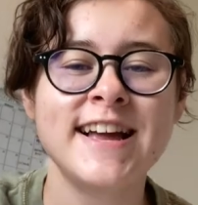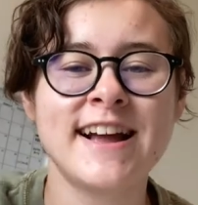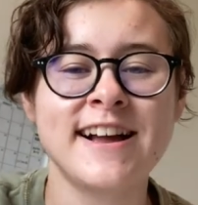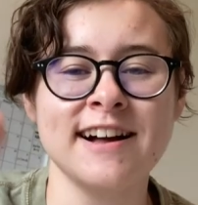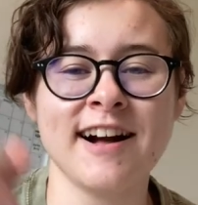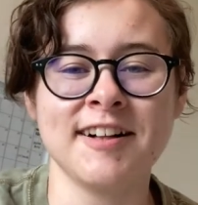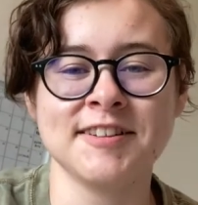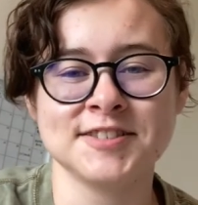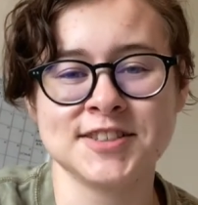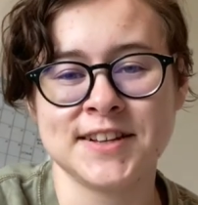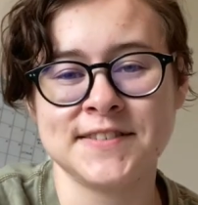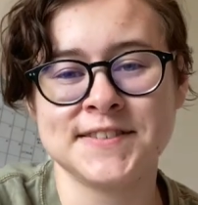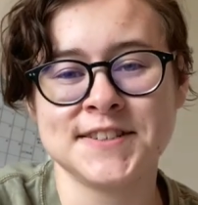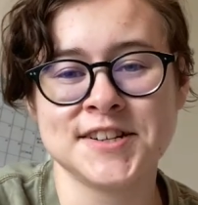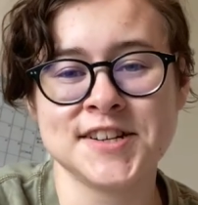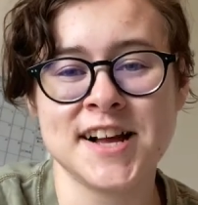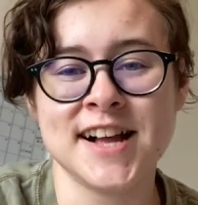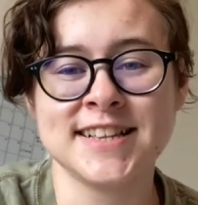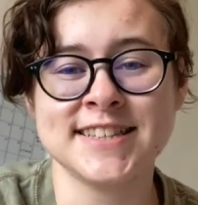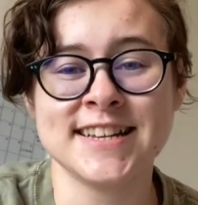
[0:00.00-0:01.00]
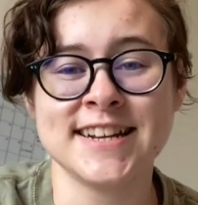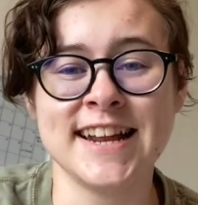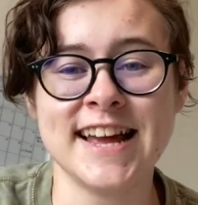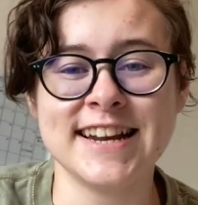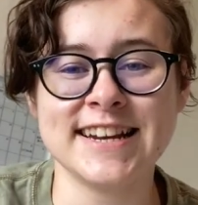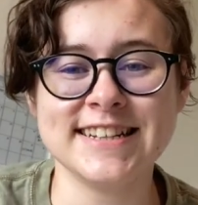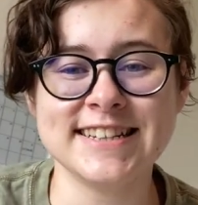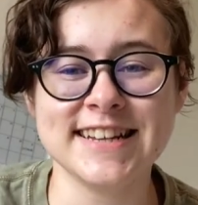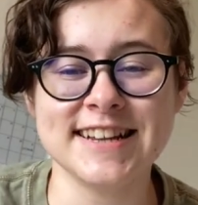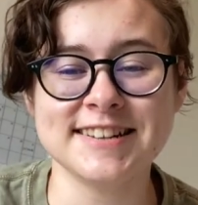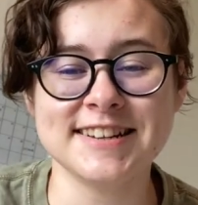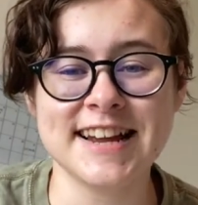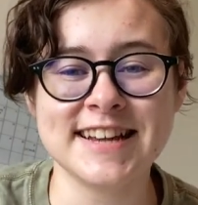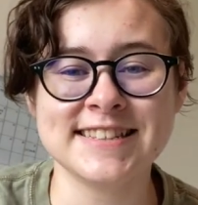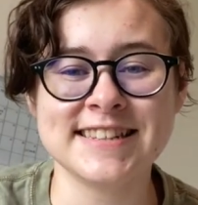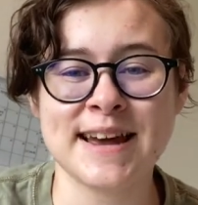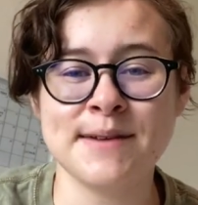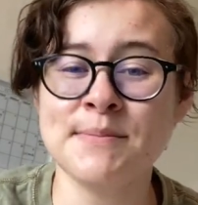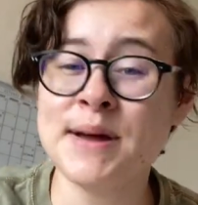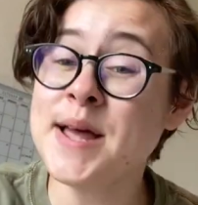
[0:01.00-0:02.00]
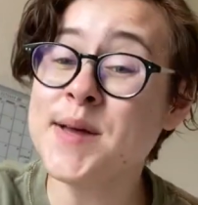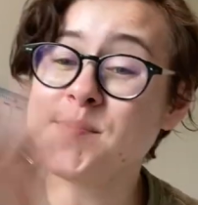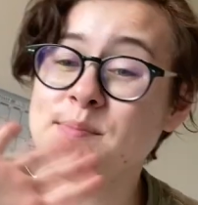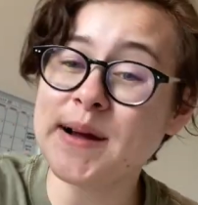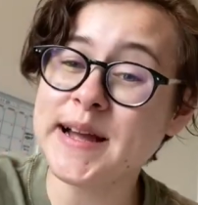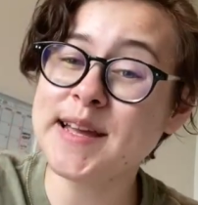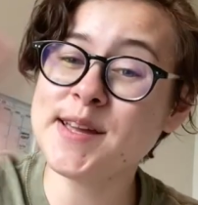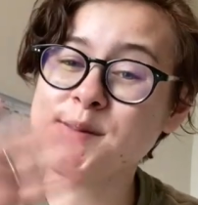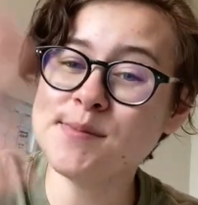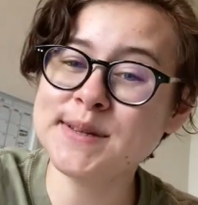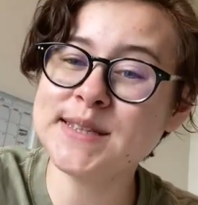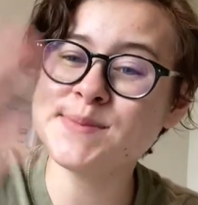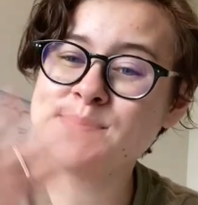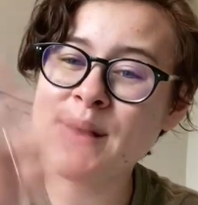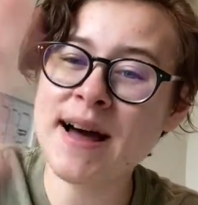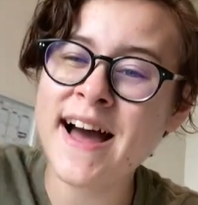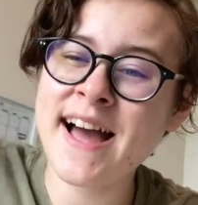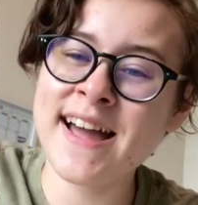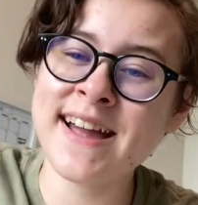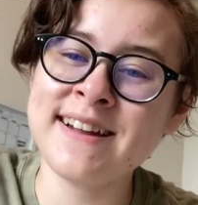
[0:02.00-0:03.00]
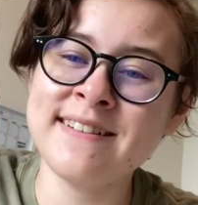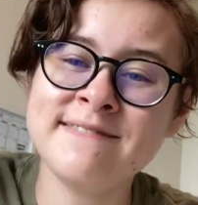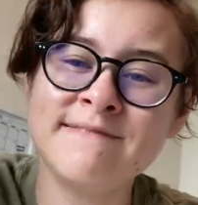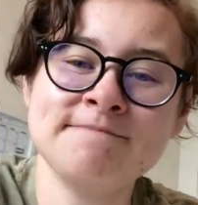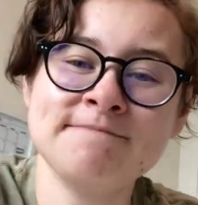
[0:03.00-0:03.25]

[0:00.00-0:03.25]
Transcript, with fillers: and college lifestyle content. And until next time, bye humans, bye!